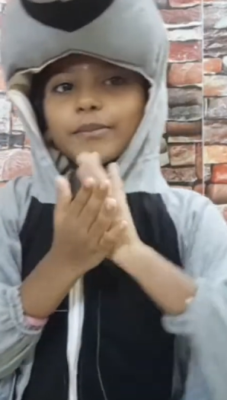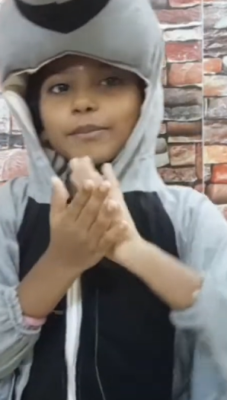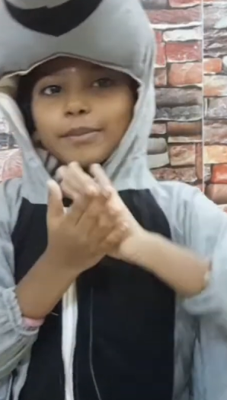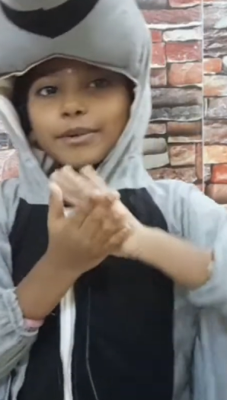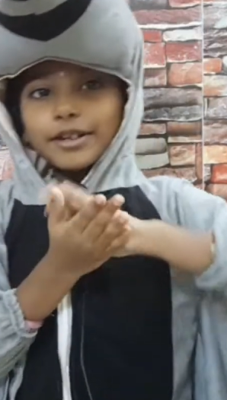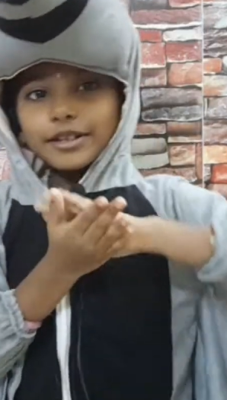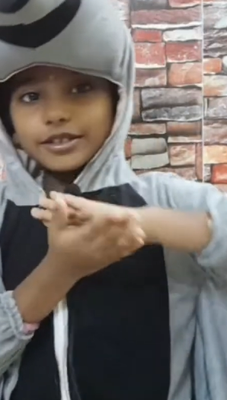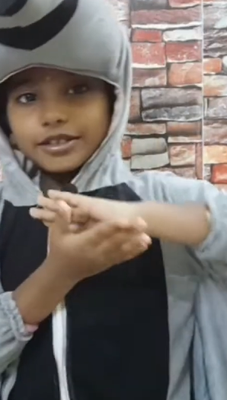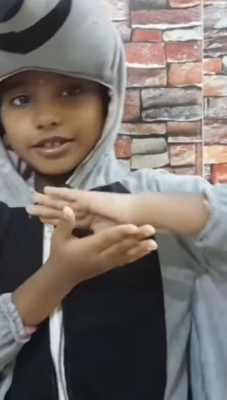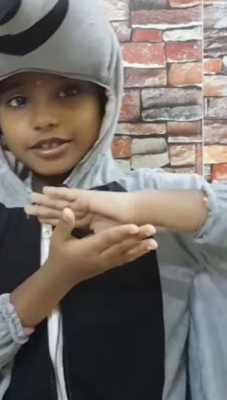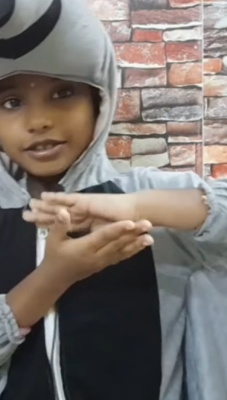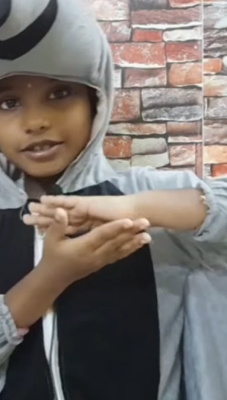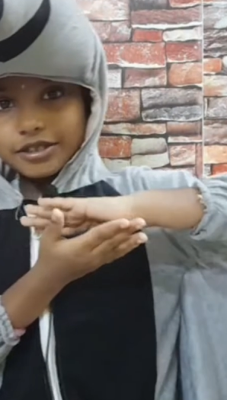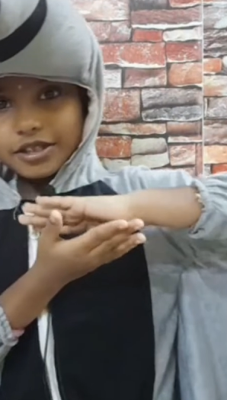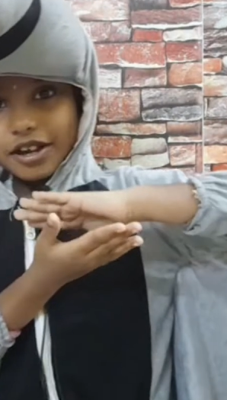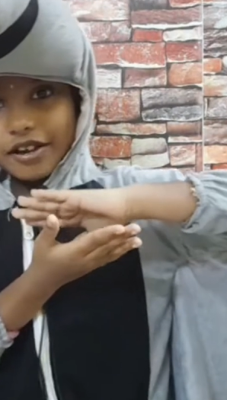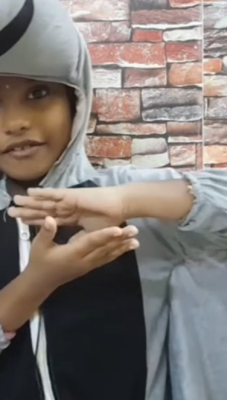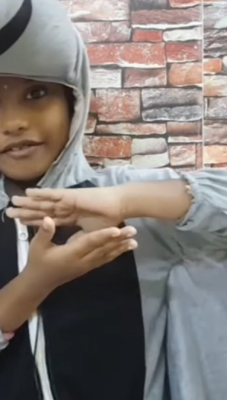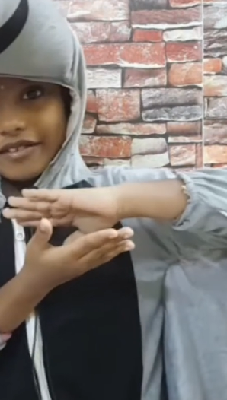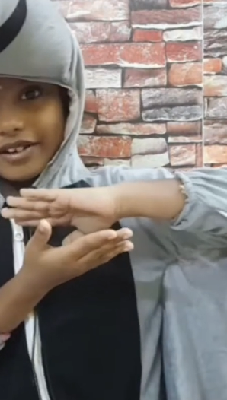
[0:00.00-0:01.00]
Pigeons
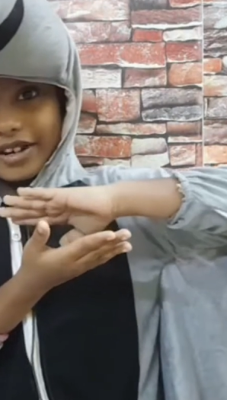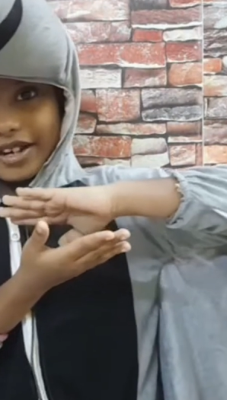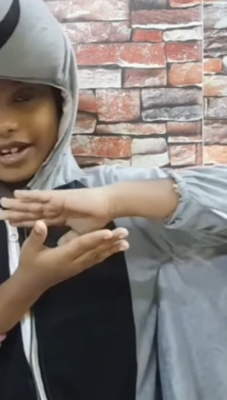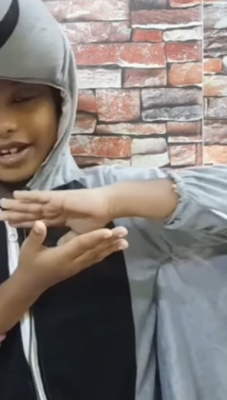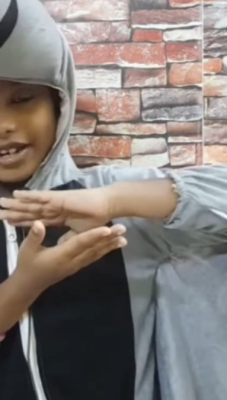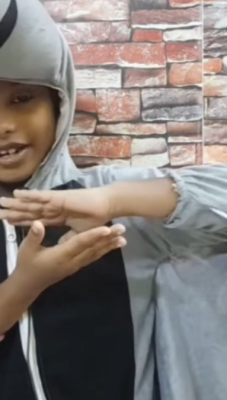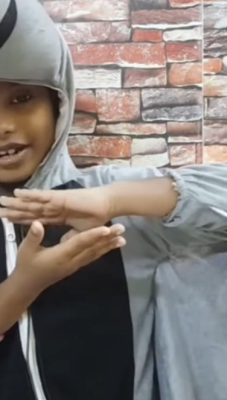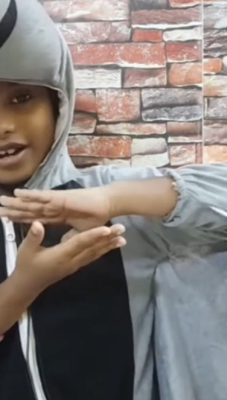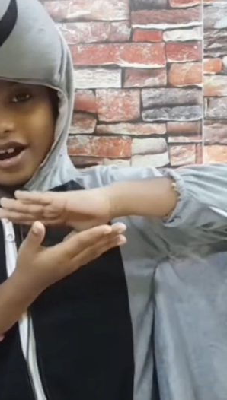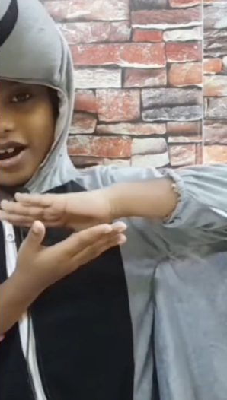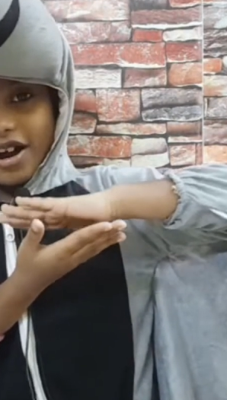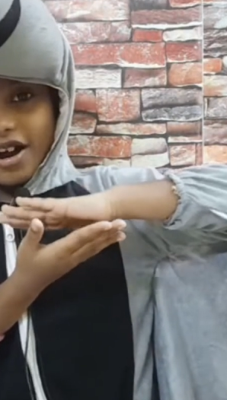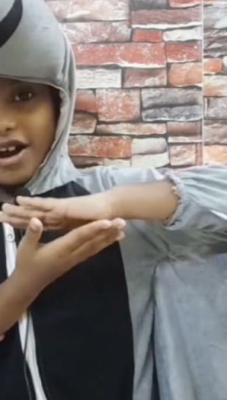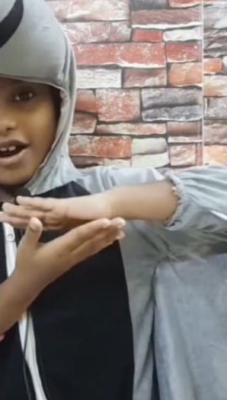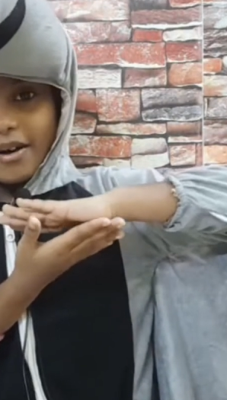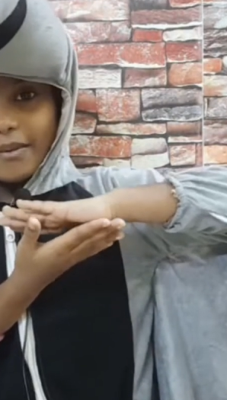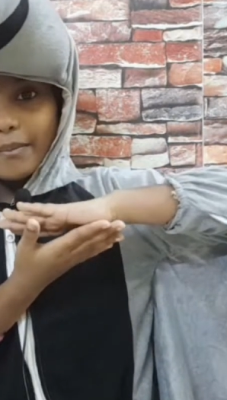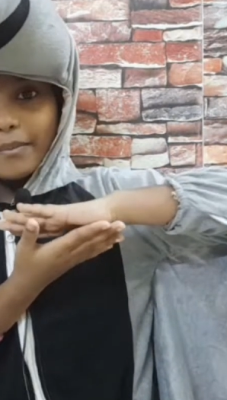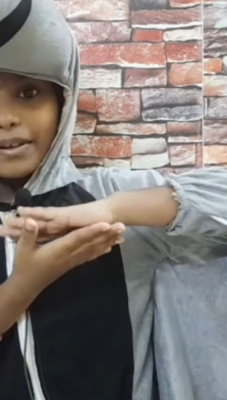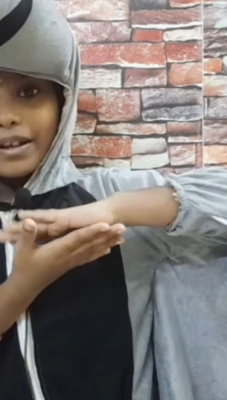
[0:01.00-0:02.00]
are very
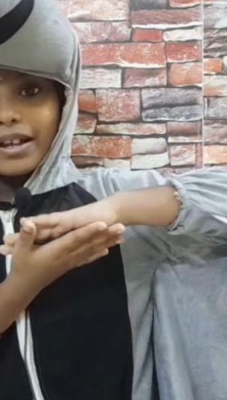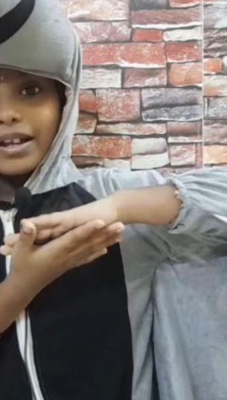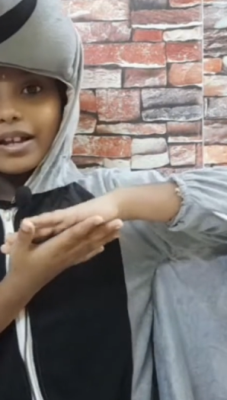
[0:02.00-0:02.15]
calm.